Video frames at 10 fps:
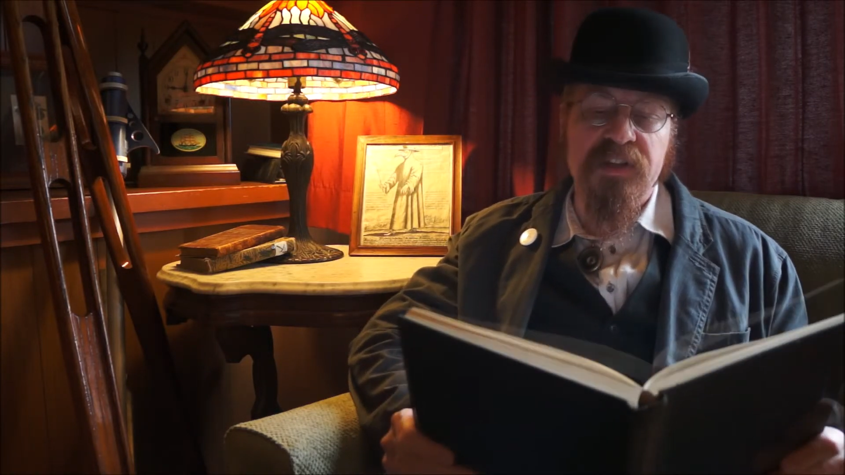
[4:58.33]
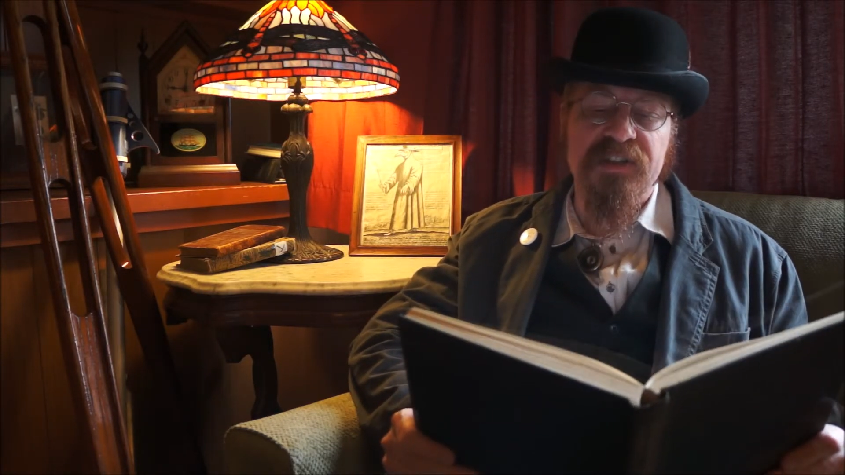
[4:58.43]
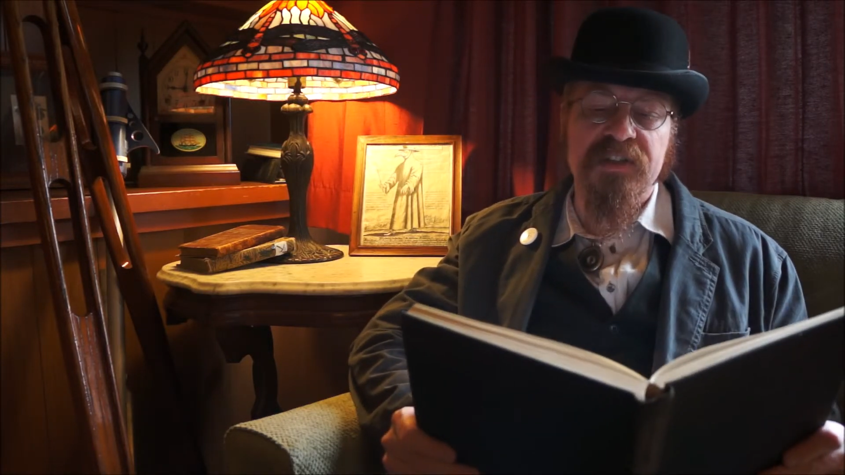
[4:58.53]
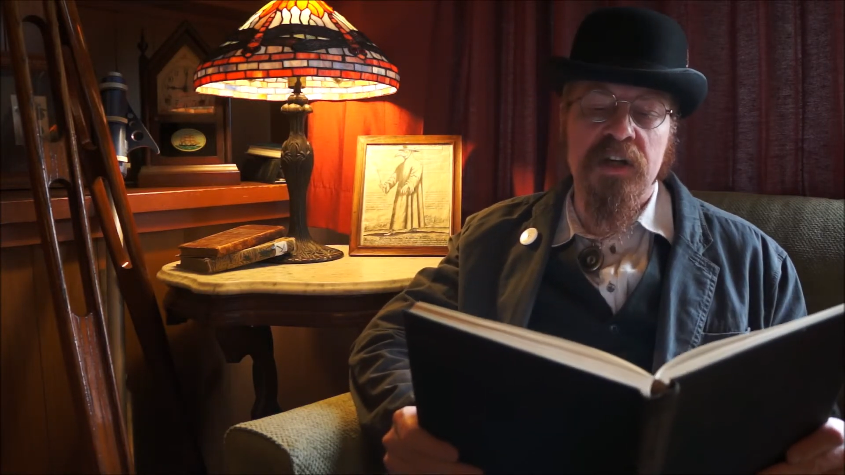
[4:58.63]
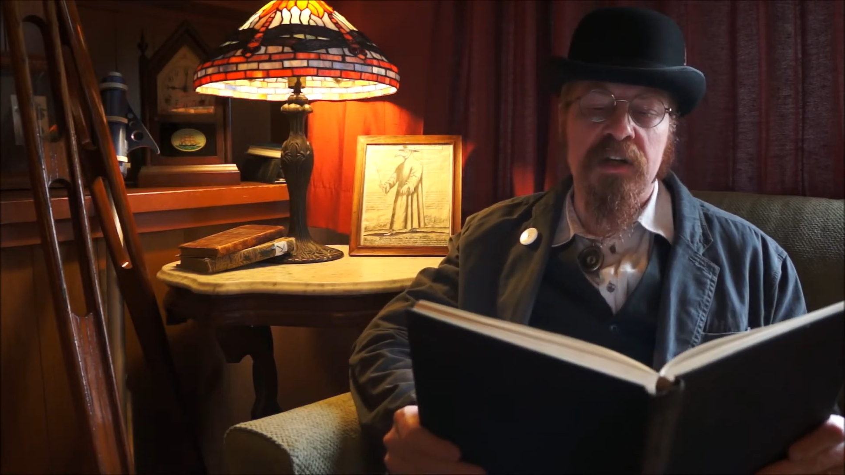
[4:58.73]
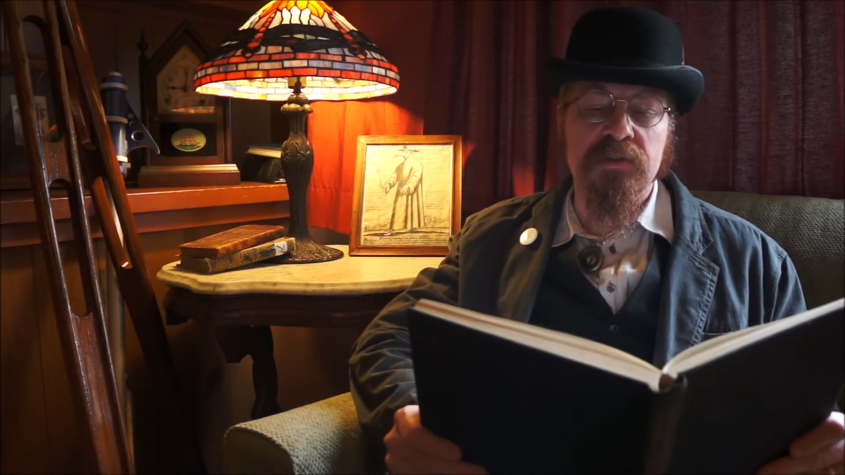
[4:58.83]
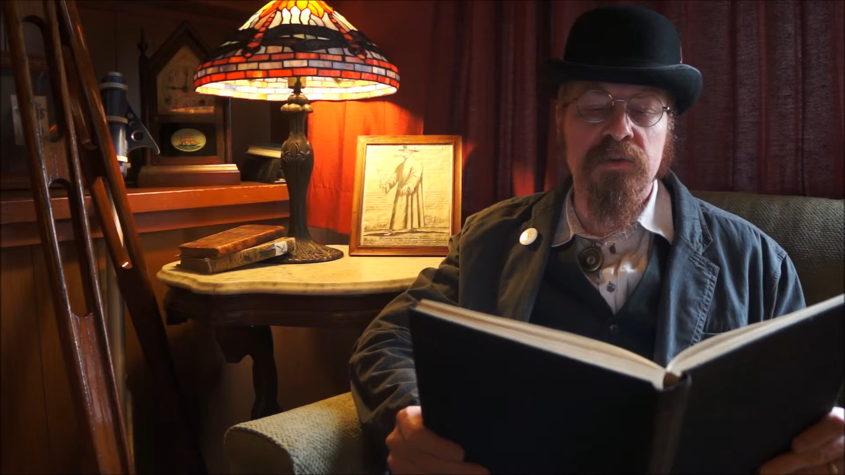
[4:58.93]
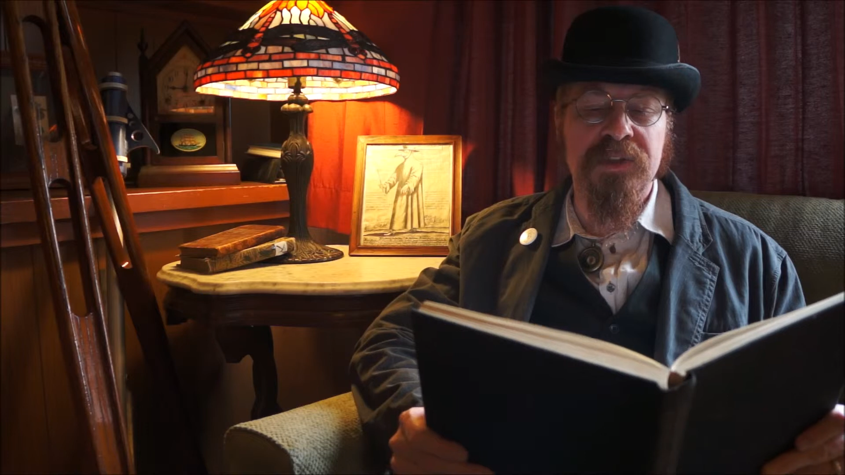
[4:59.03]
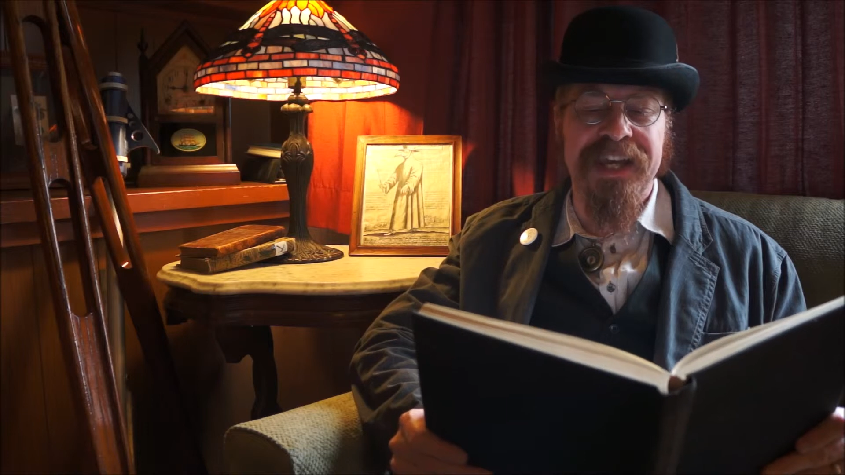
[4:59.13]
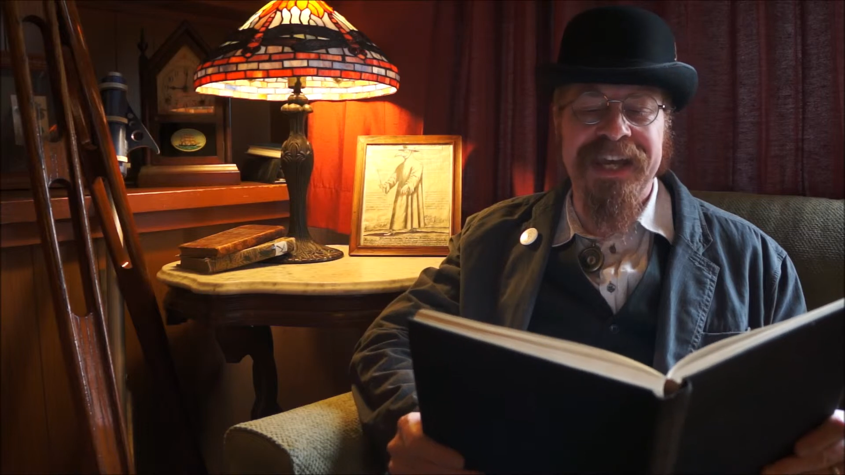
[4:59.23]

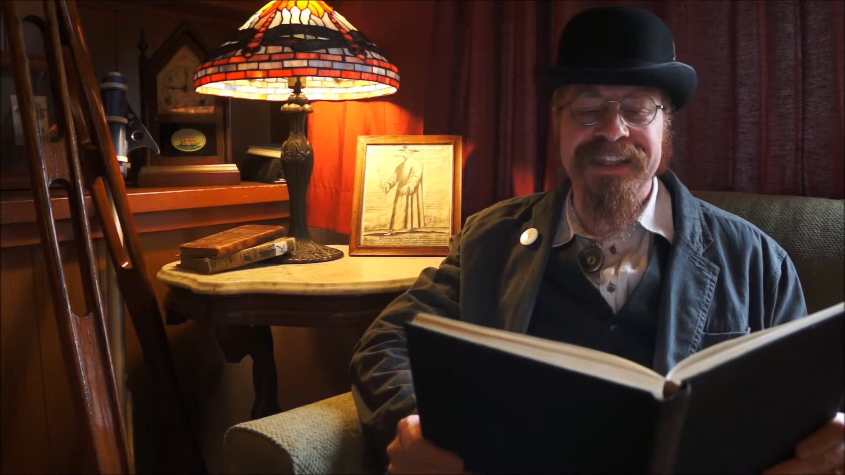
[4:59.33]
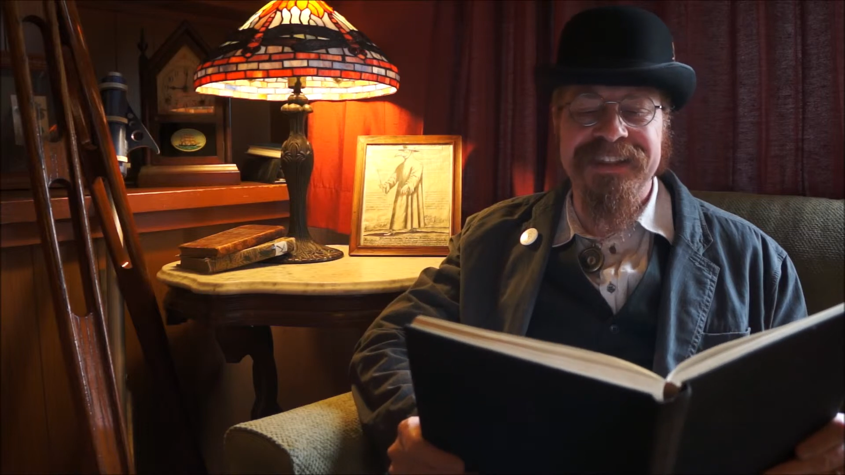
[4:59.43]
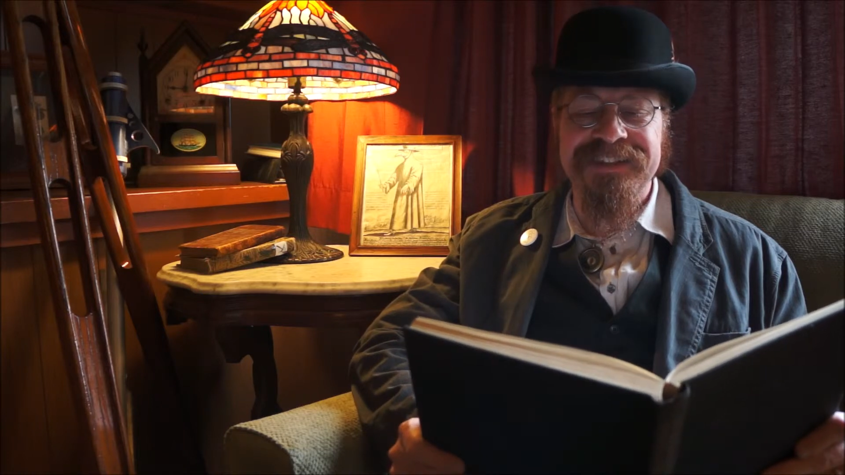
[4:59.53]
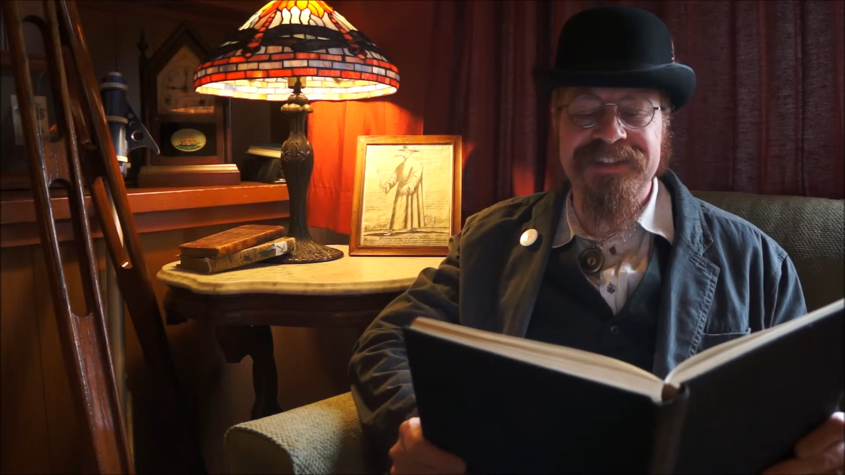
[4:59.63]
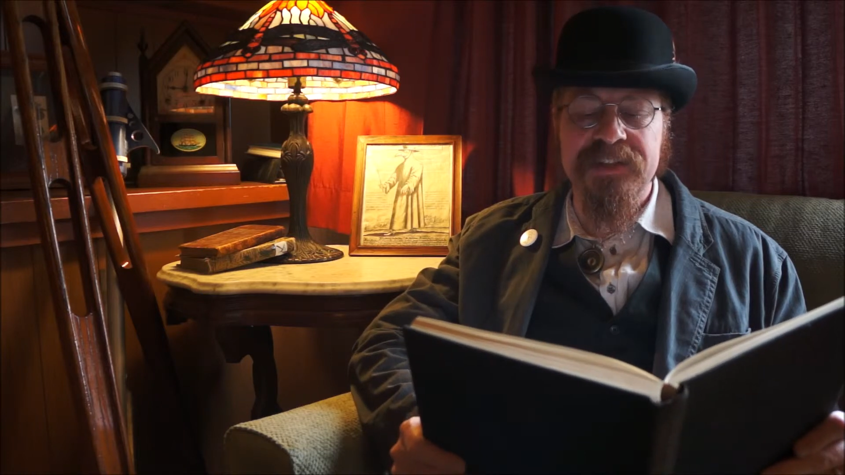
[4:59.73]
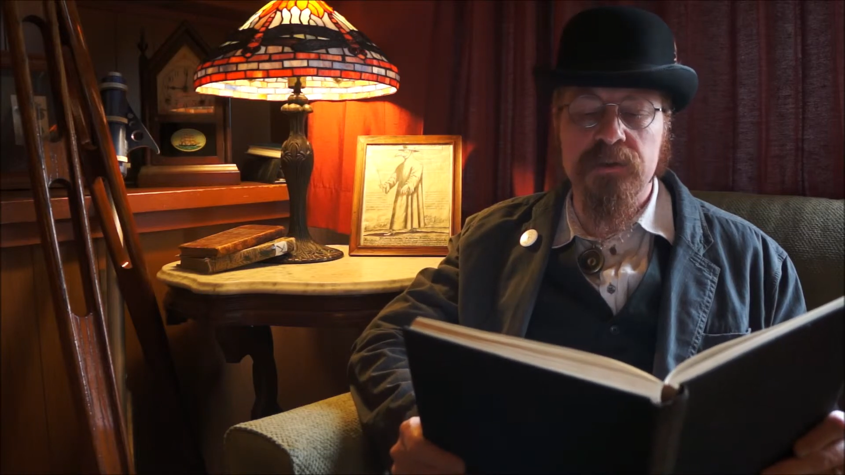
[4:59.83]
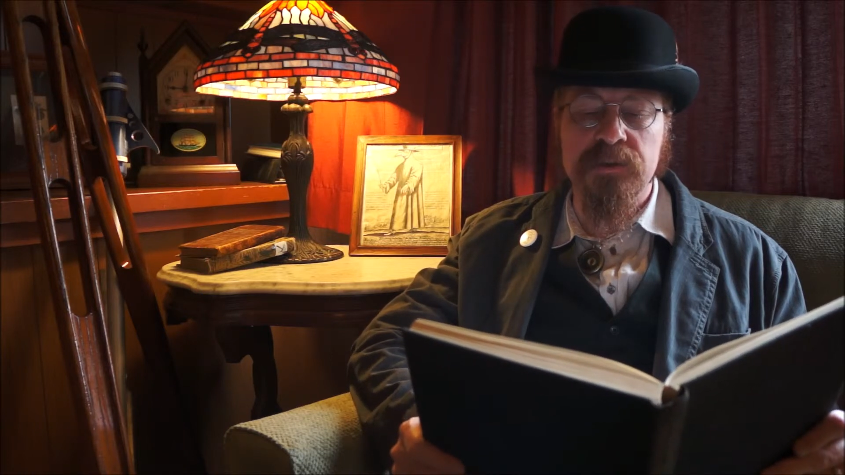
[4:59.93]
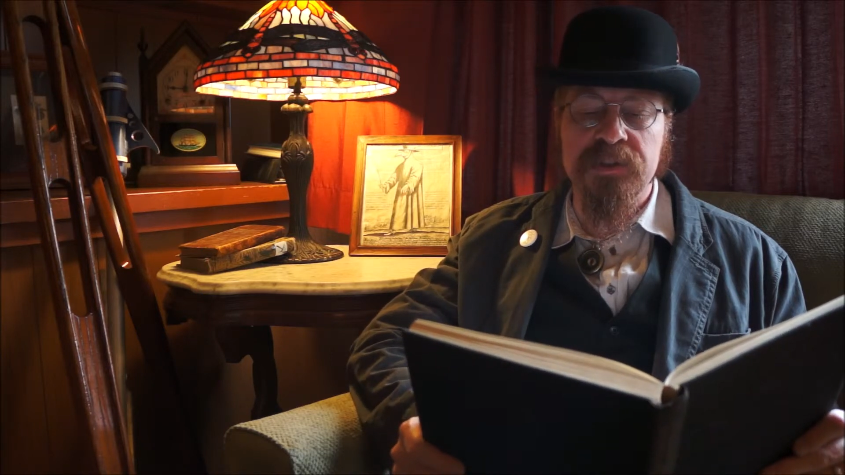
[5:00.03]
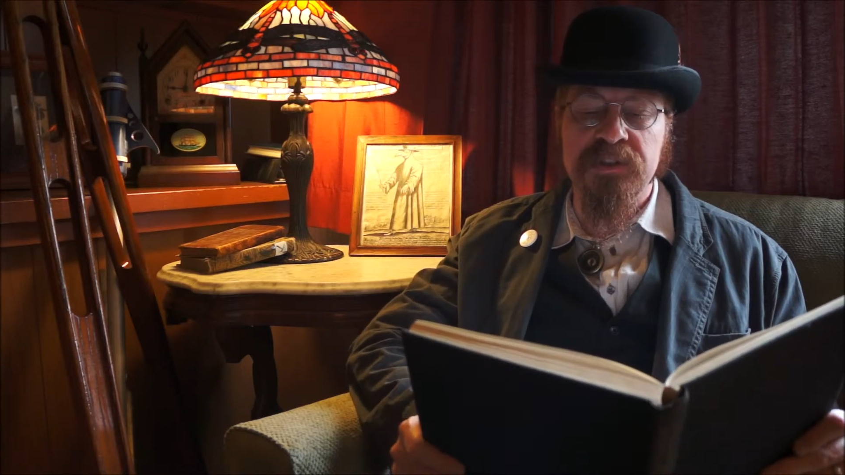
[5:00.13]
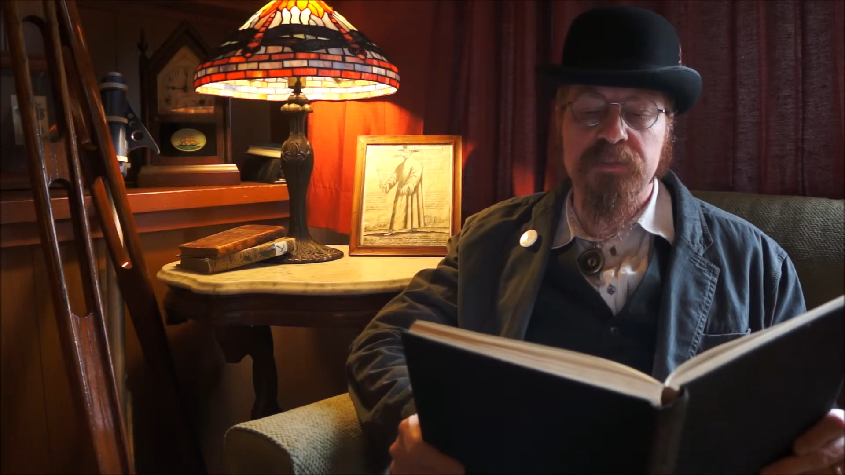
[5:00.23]
Startled at the stillness